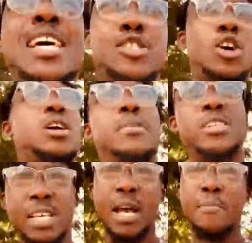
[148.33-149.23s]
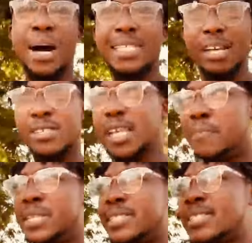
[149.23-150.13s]
and let's talk about Marcel
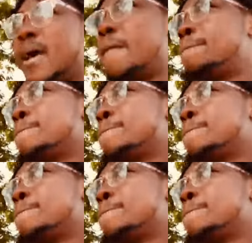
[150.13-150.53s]
Sabitzer,